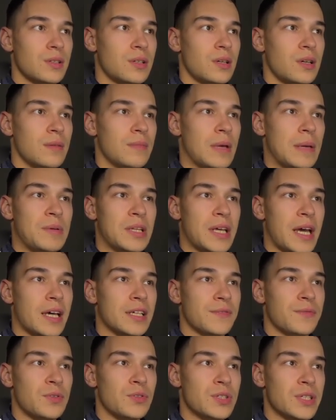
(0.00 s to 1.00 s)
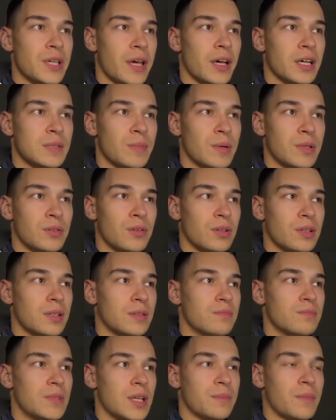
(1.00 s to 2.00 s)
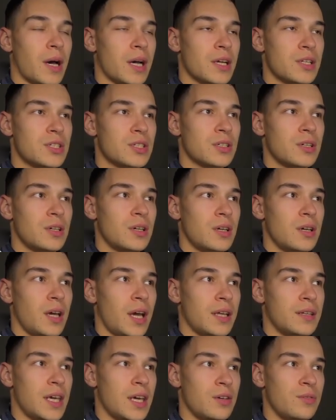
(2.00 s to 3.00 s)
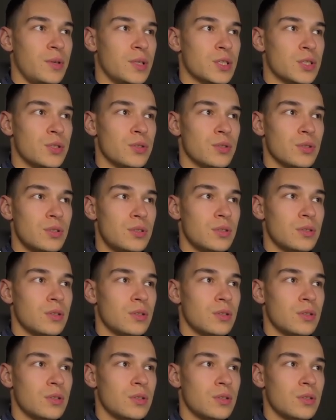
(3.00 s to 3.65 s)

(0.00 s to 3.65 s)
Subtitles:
Maybe it has a few sales, but not that much, and the AV is good.